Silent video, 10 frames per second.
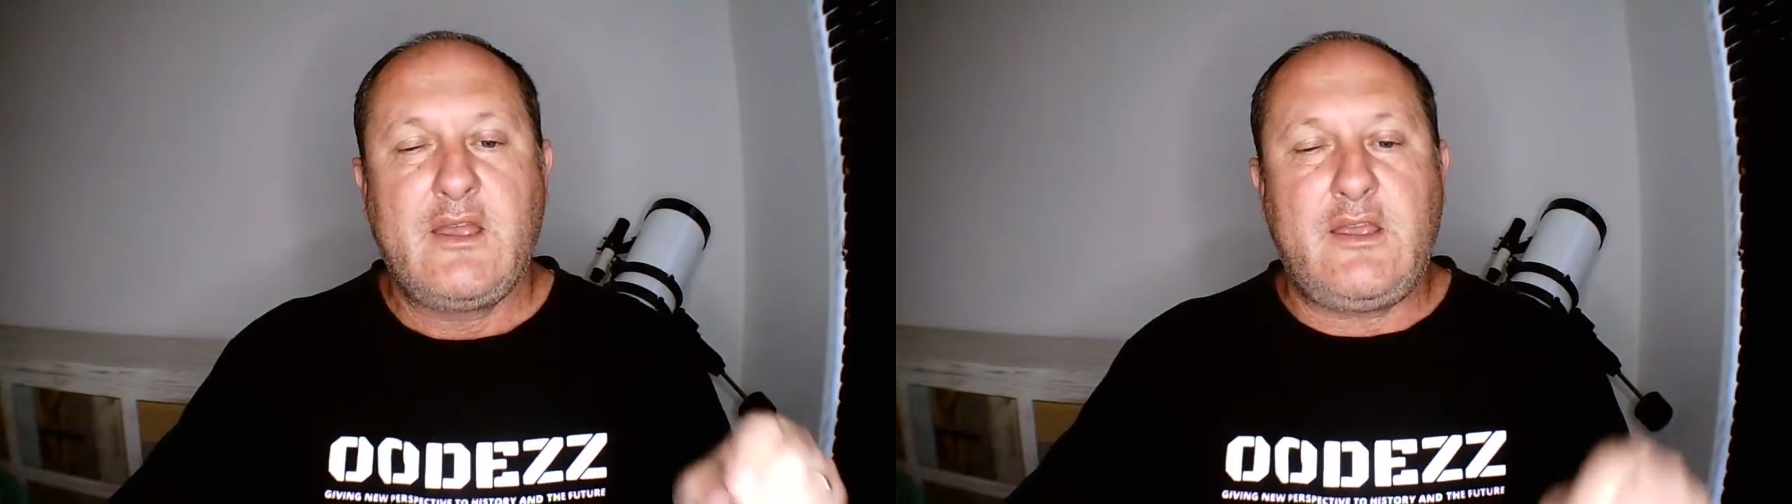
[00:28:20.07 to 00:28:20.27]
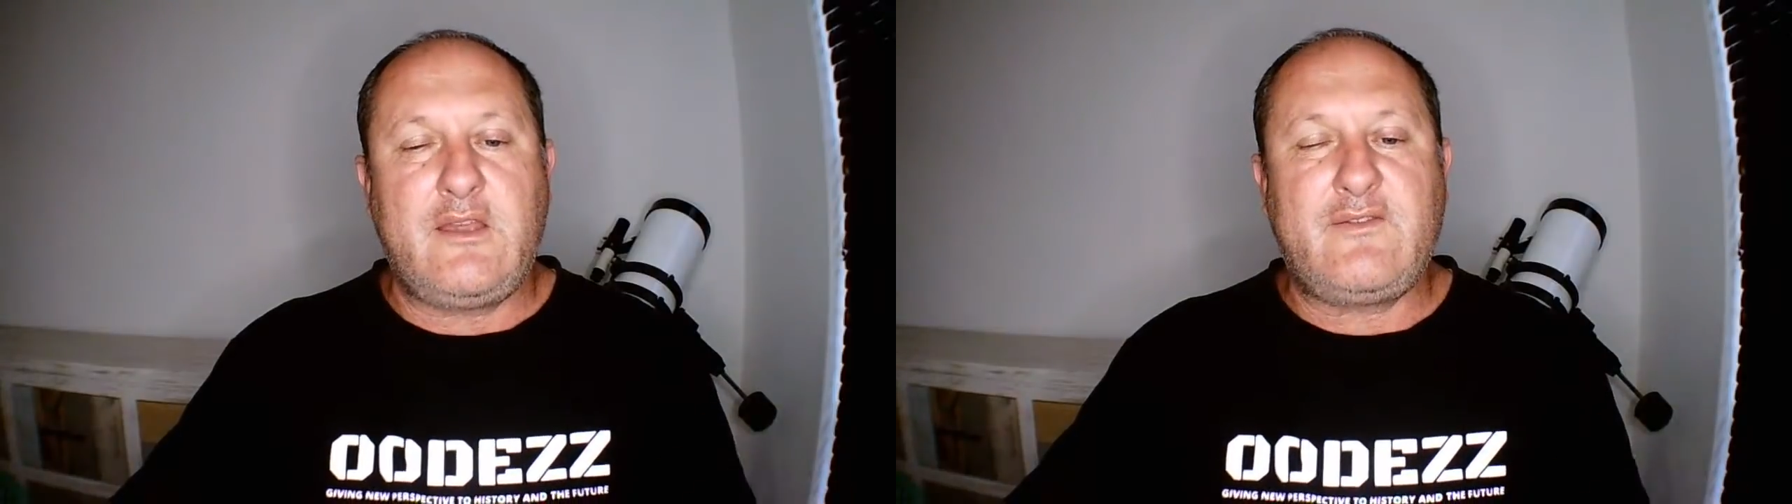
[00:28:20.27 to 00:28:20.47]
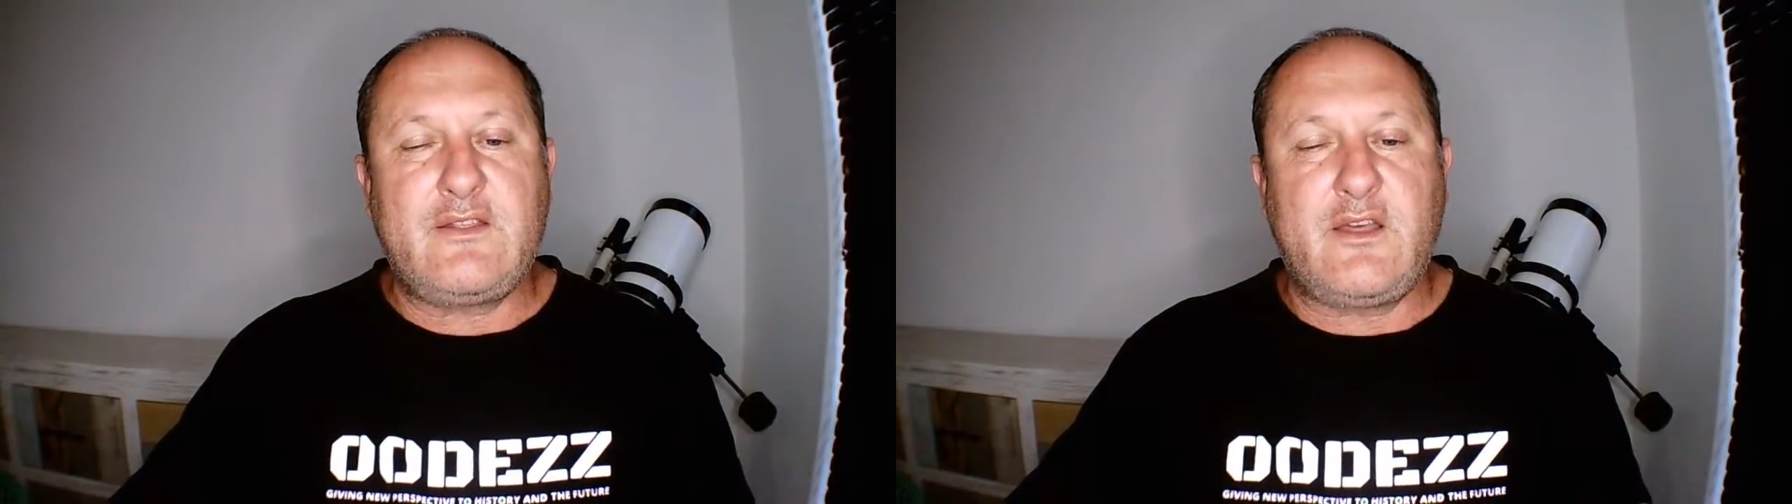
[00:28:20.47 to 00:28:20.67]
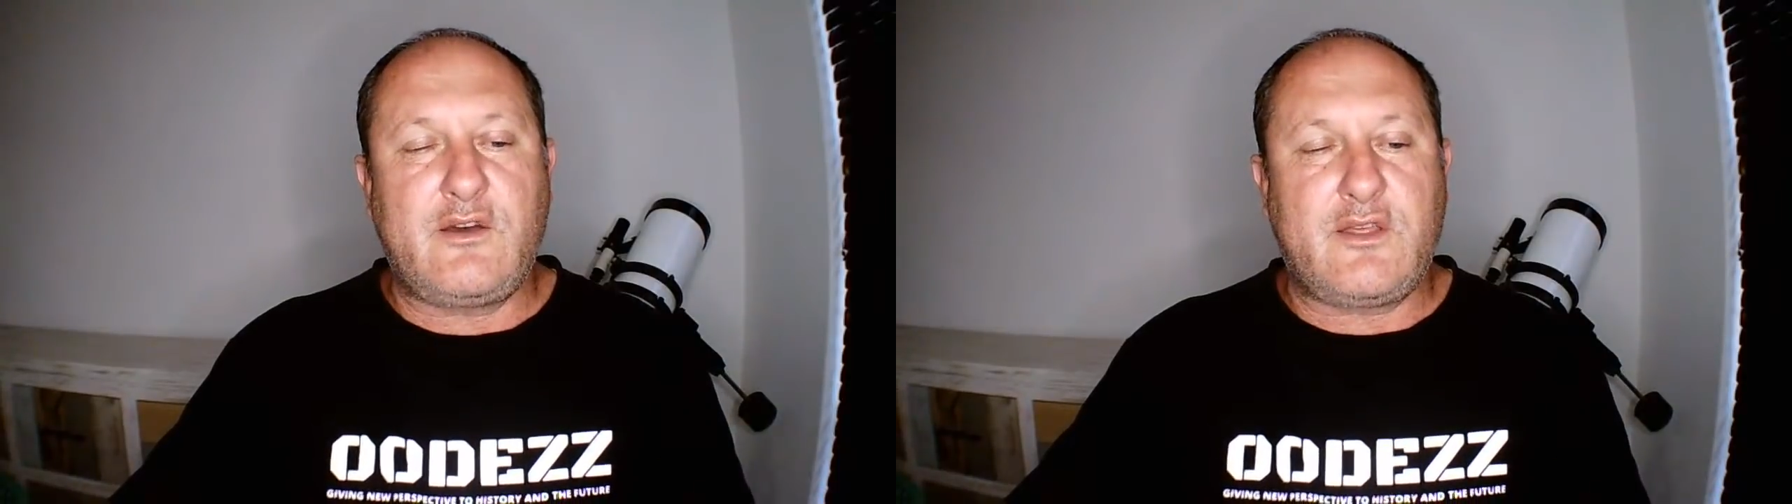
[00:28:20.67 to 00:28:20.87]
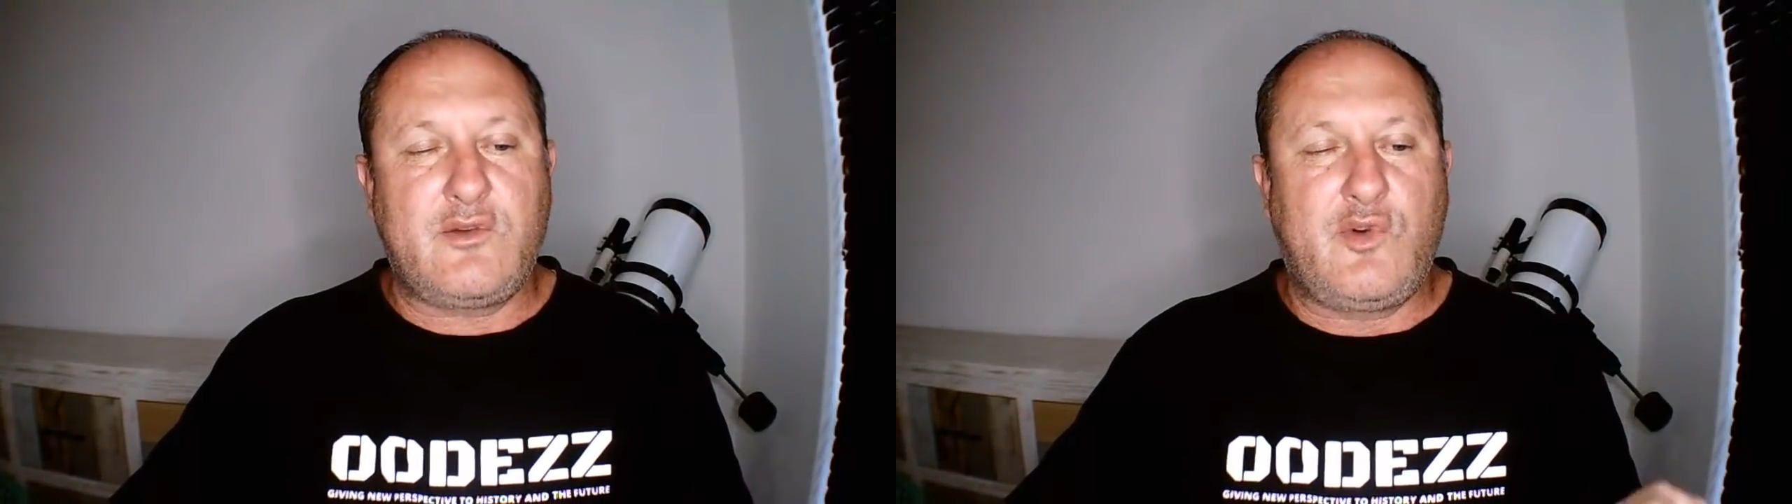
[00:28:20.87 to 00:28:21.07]
Even
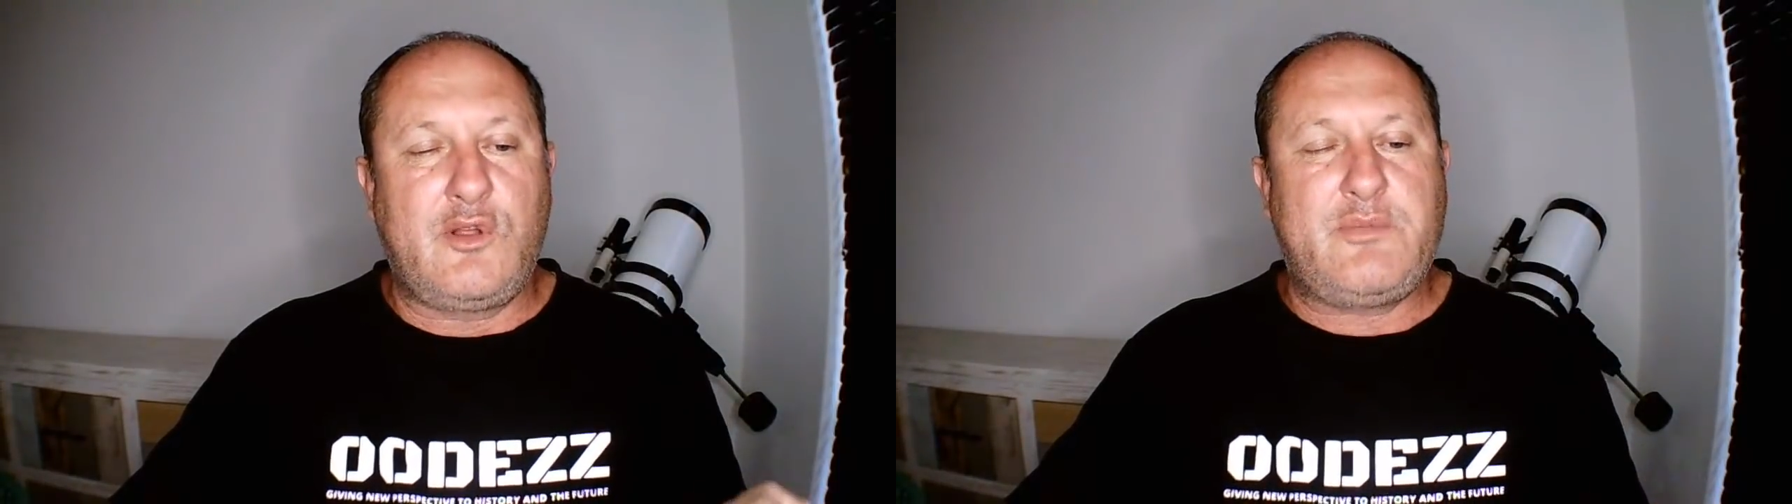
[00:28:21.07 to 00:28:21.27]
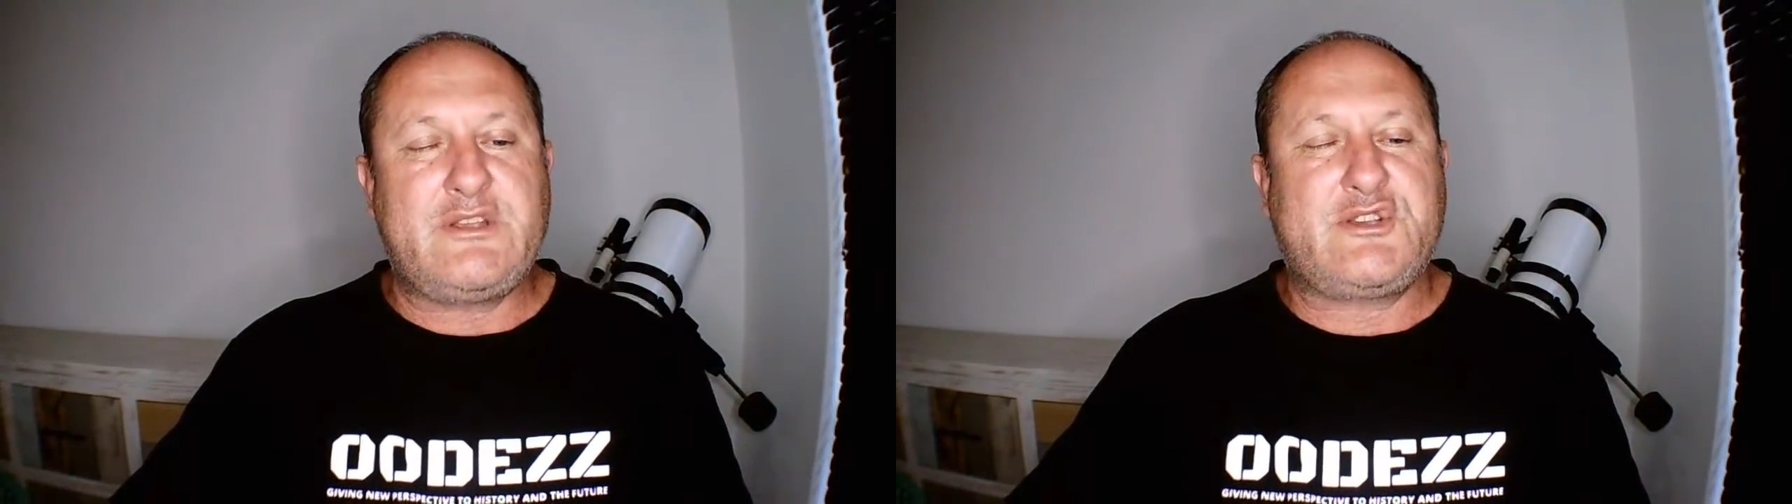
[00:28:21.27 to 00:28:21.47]
though they will be